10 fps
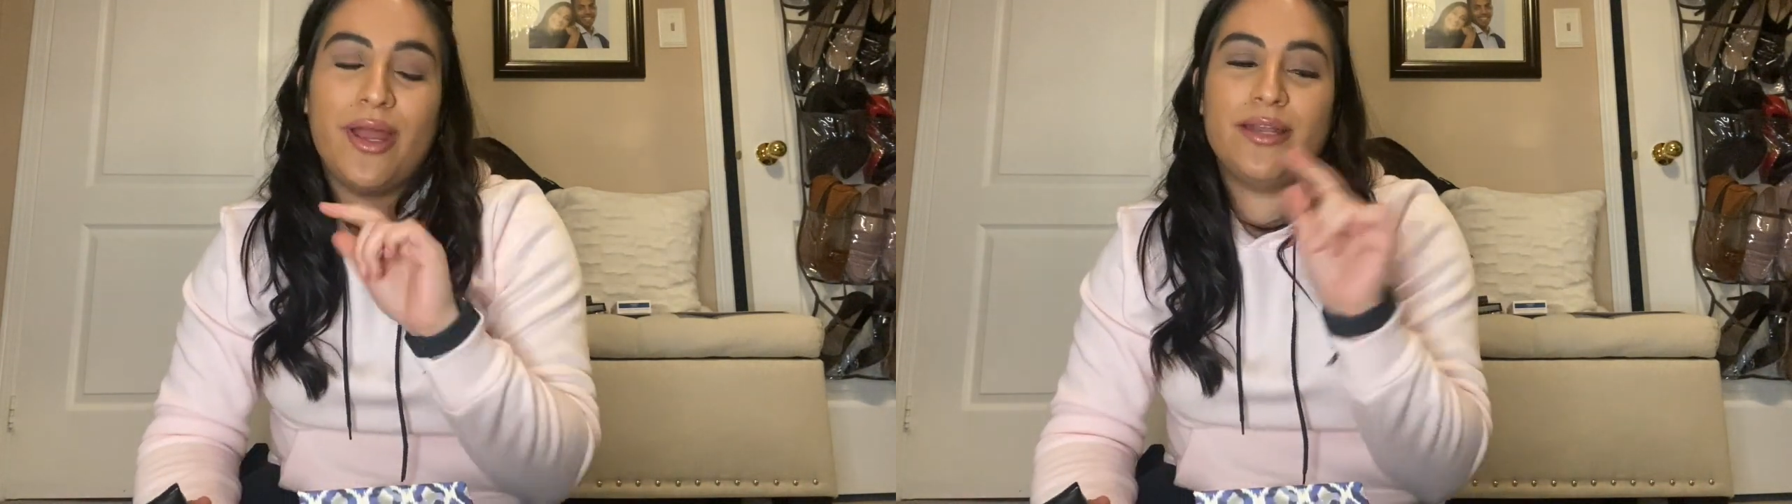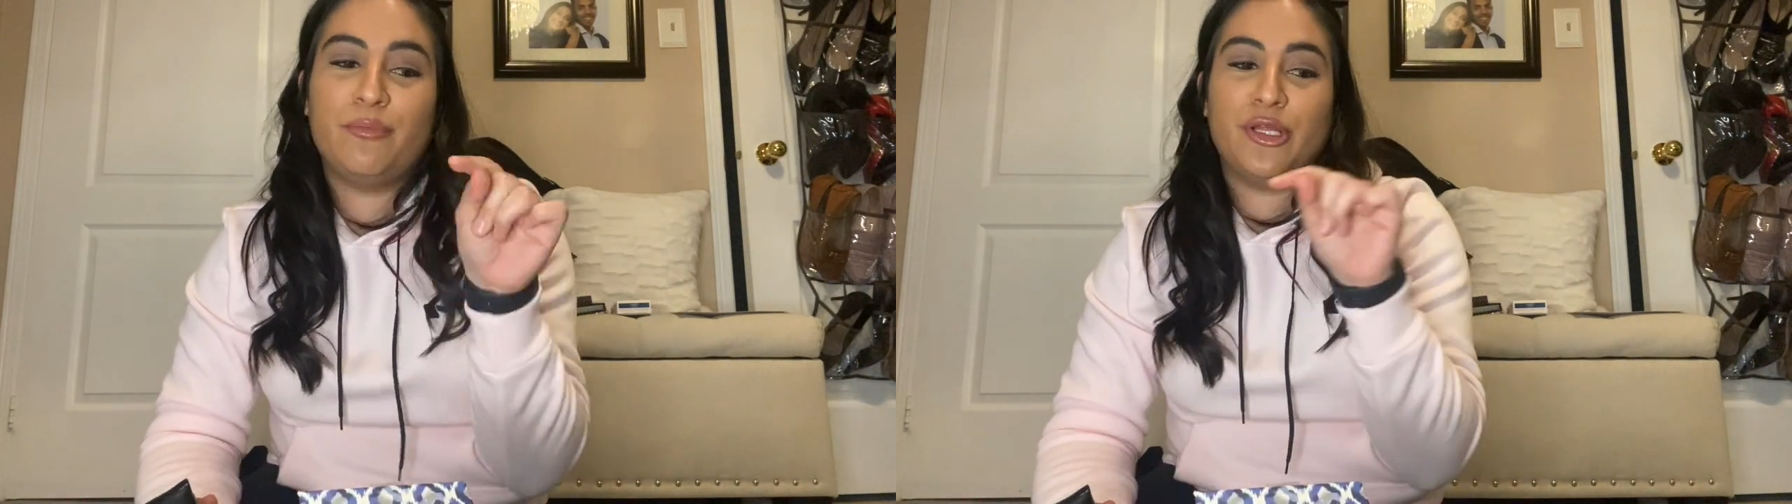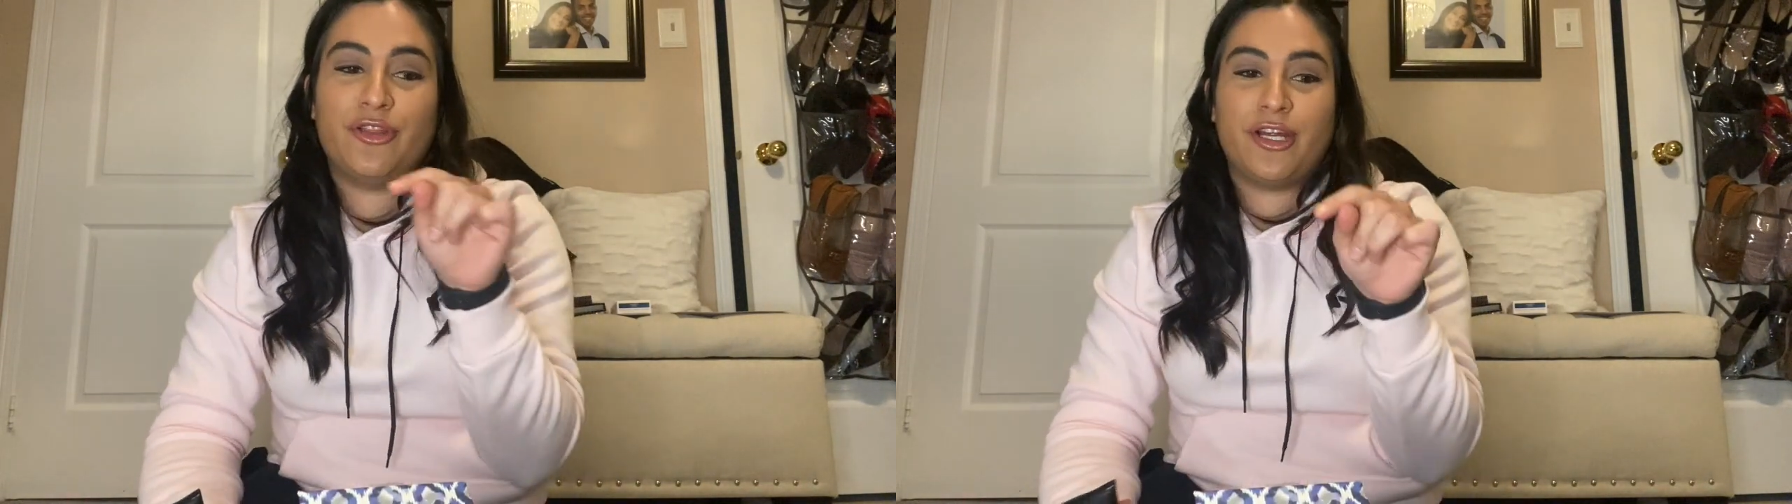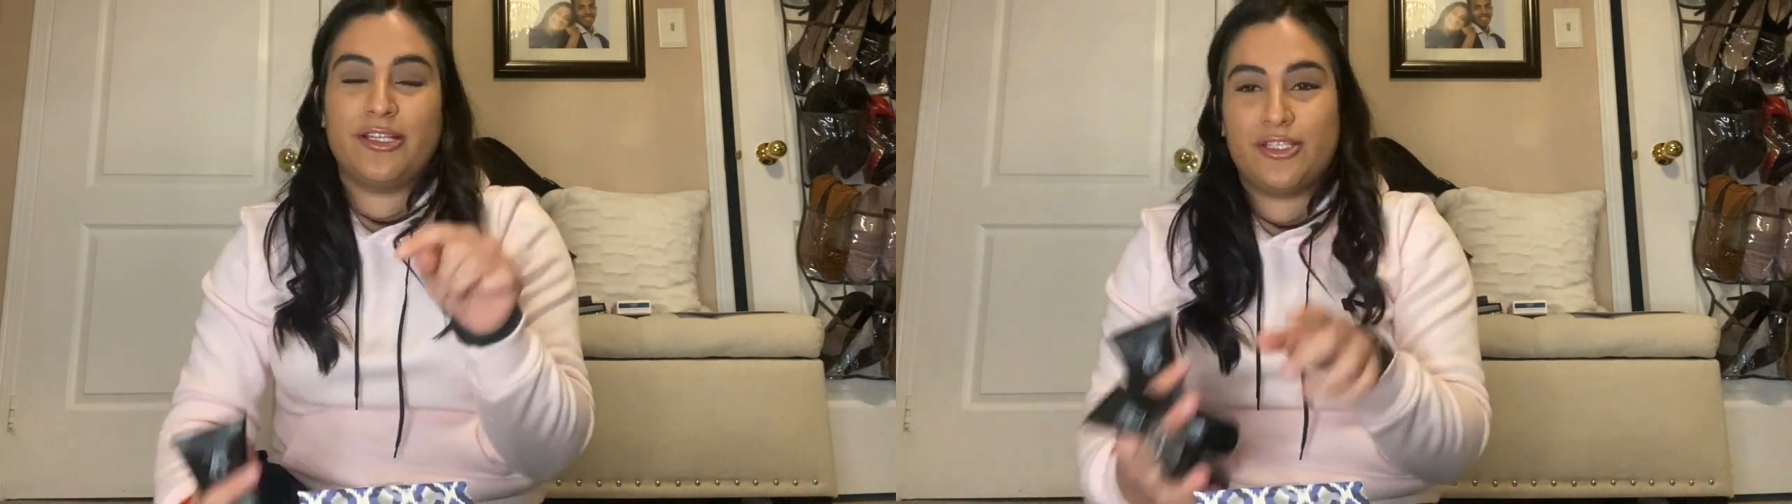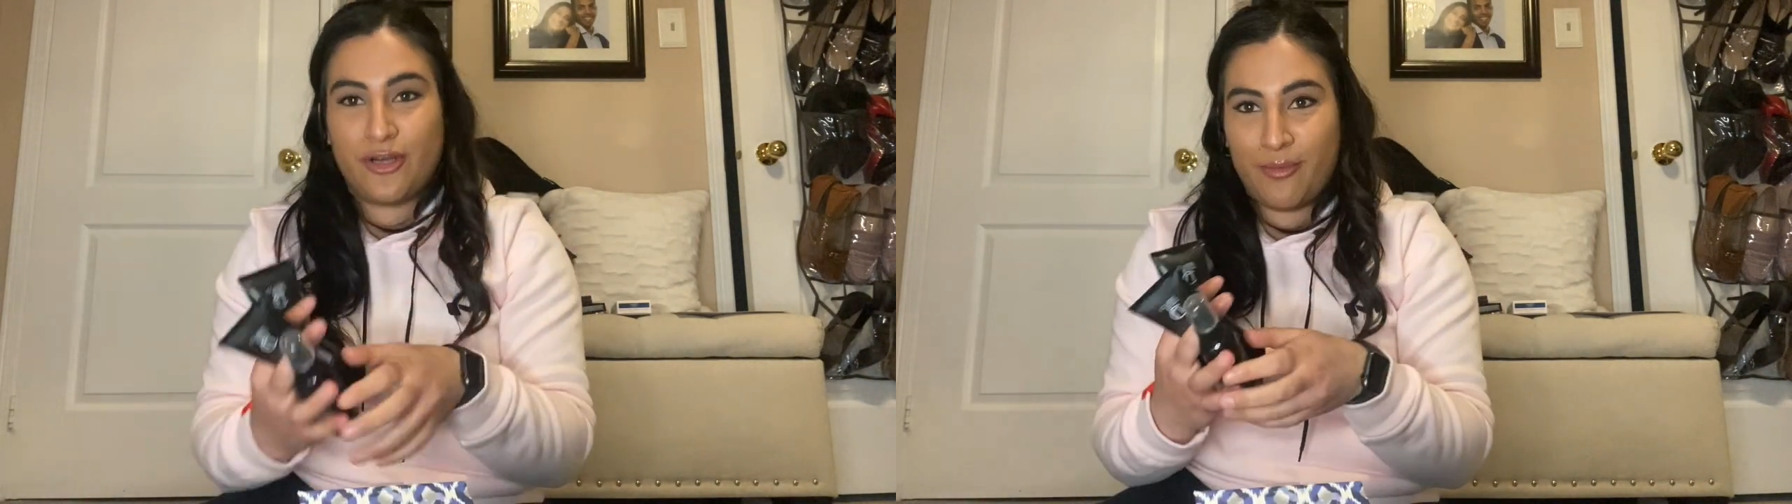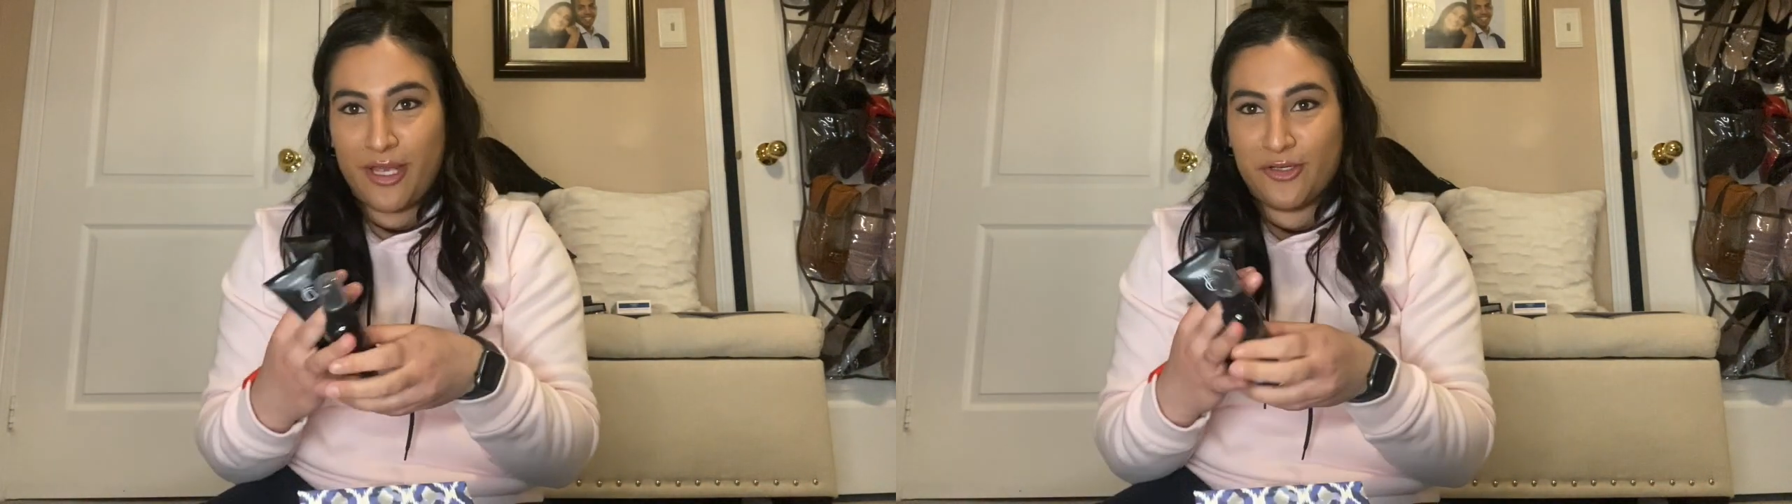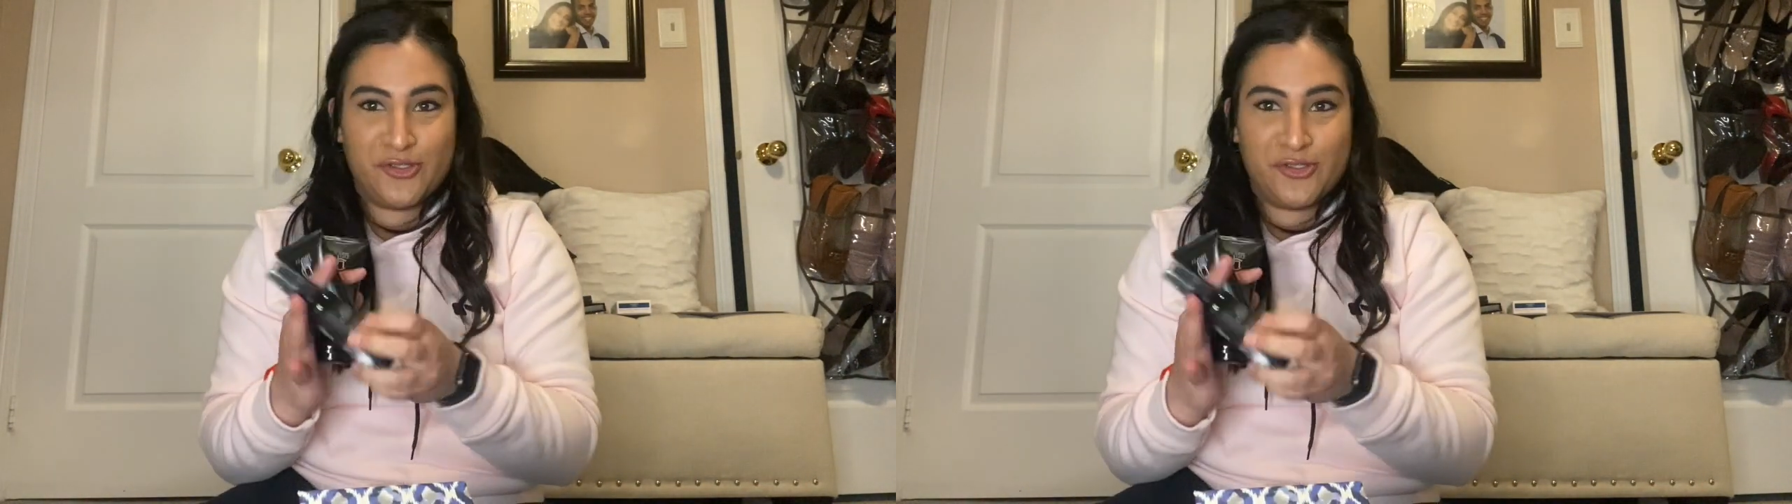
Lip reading: and put their Instagram handle